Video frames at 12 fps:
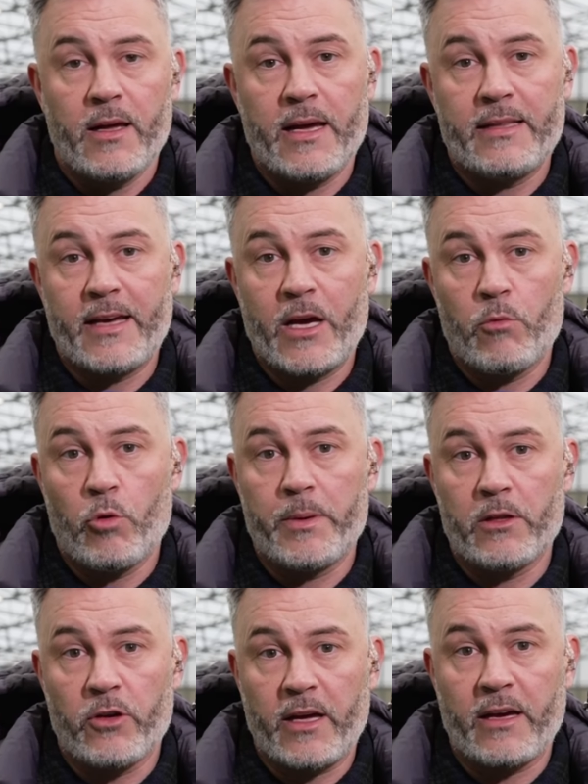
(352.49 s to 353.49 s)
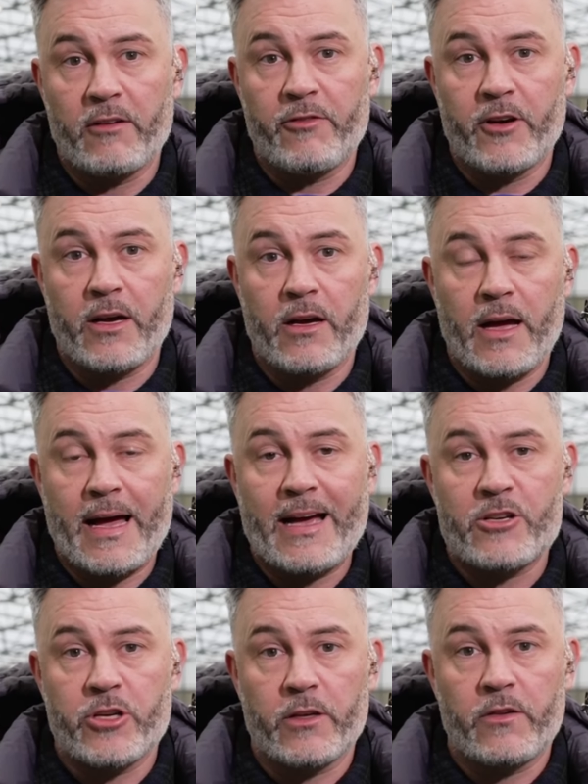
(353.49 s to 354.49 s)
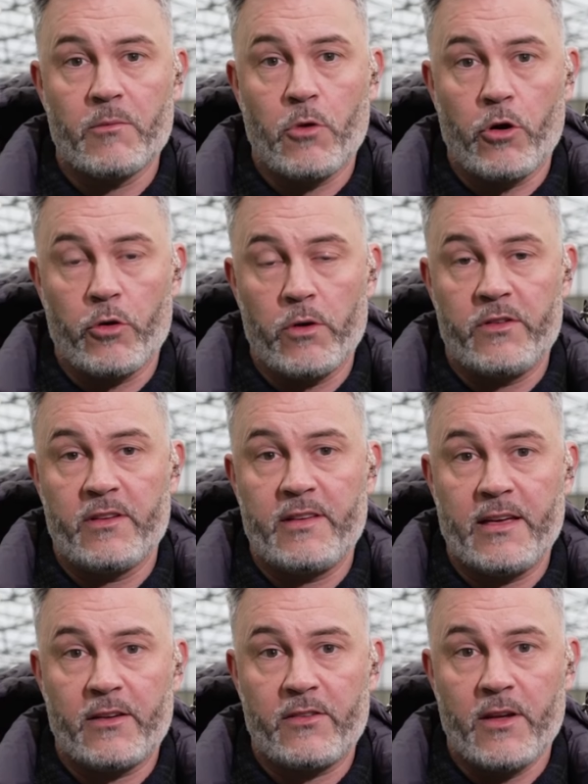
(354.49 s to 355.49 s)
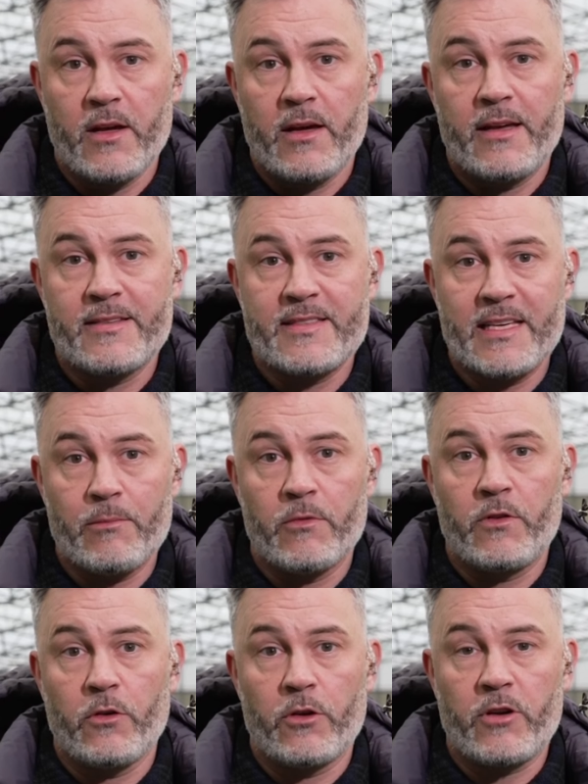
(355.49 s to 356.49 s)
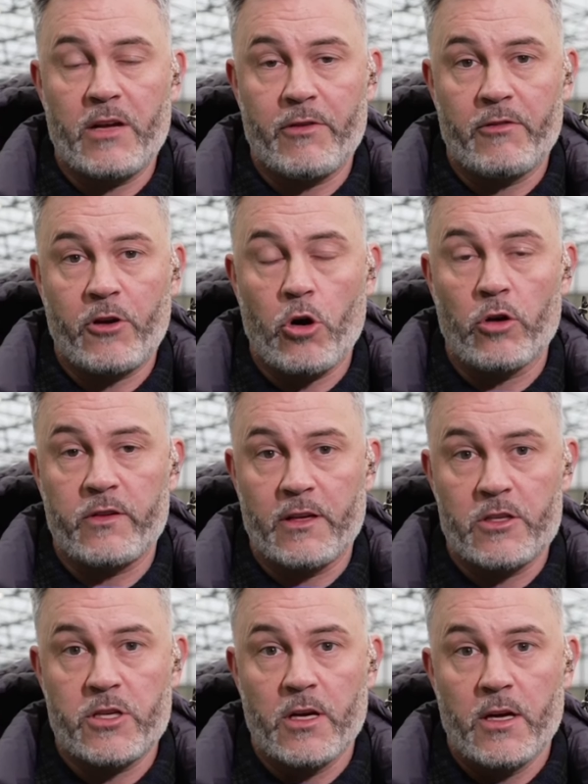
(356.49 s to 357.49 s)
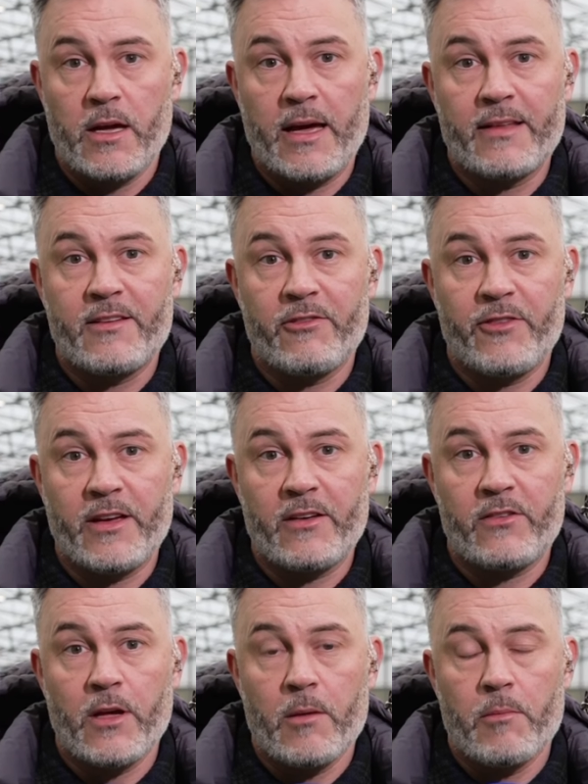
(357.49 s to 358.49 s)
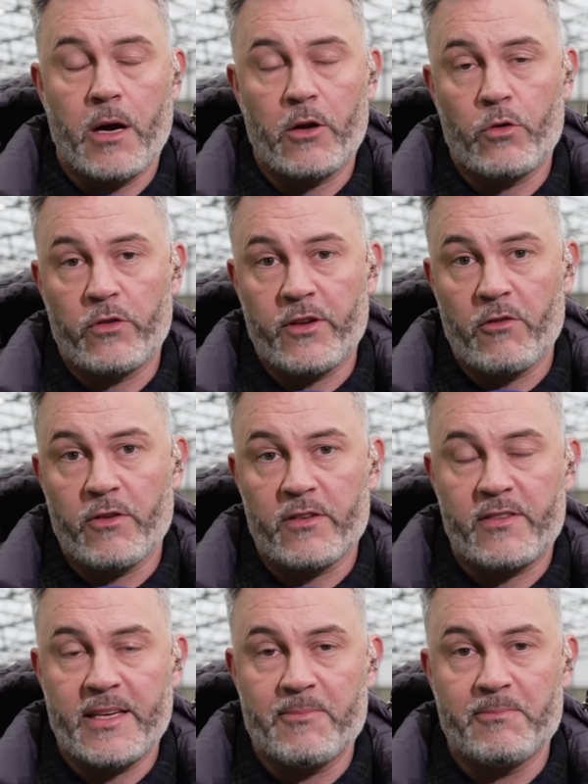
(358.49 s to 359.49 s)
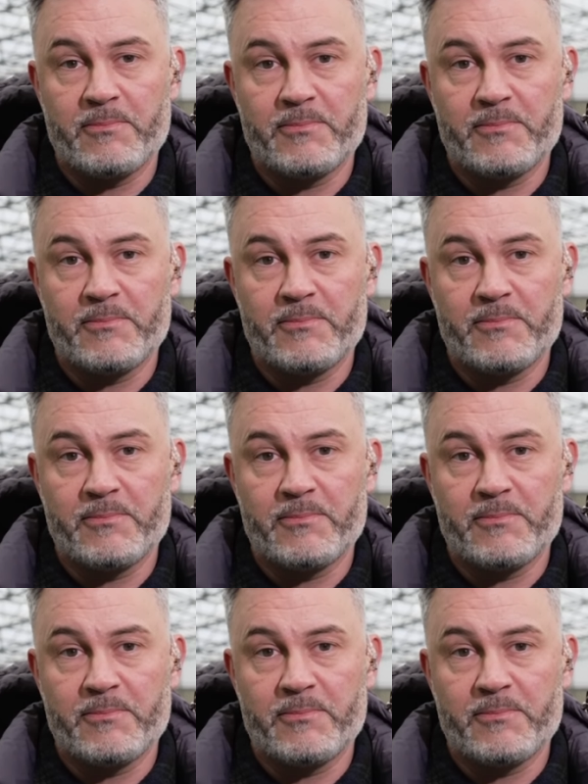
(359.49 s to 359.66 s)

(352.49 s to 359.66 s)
Eddie Howe will be looking for a, a hat trick tomorrow as he takes his team to Craven Cottage uh, to face Marco Silva's team.